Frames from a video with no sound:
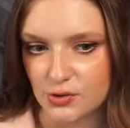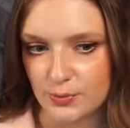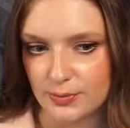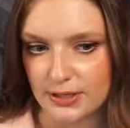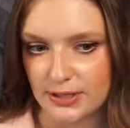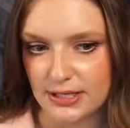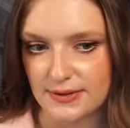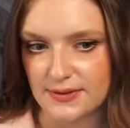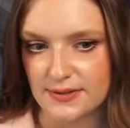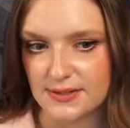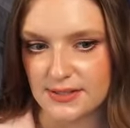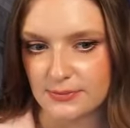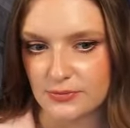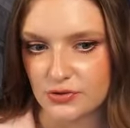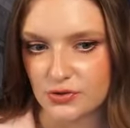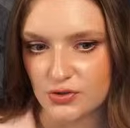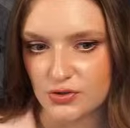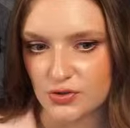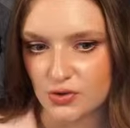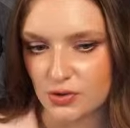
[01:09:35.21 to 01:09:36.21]
We're playing the Sims
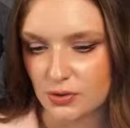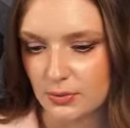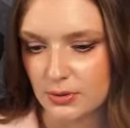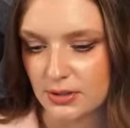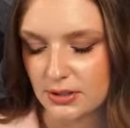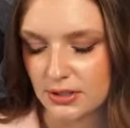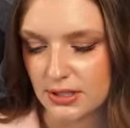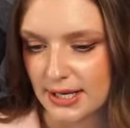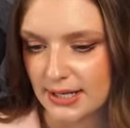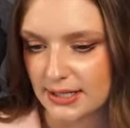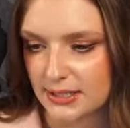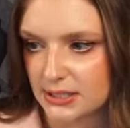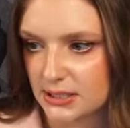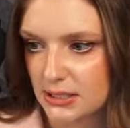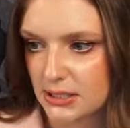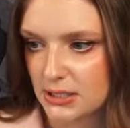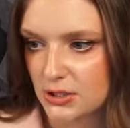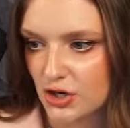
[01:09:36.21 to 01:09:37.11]
3 Store World Legacy